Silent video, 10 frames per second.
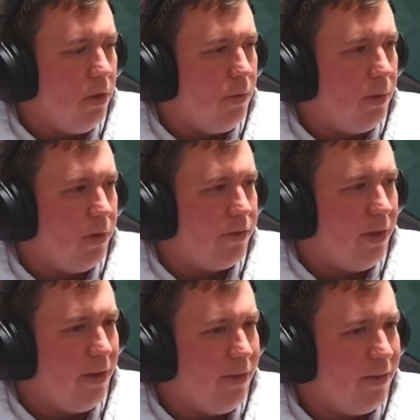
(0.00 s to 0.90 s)
We've got
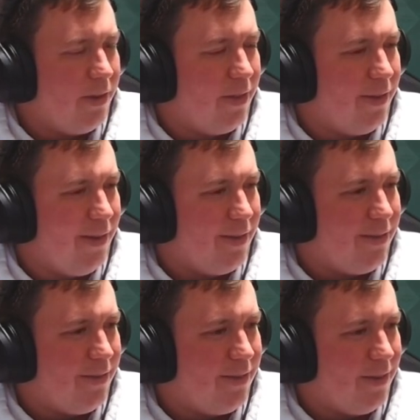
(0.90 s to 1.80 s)
tons of Cathars
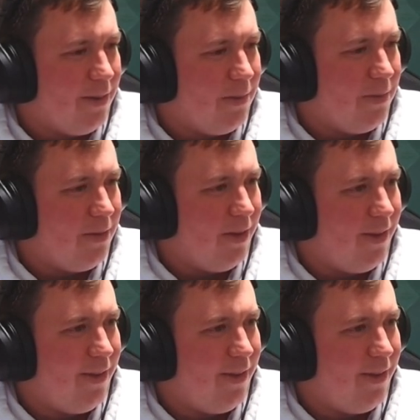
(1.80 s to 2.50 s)
this time, so it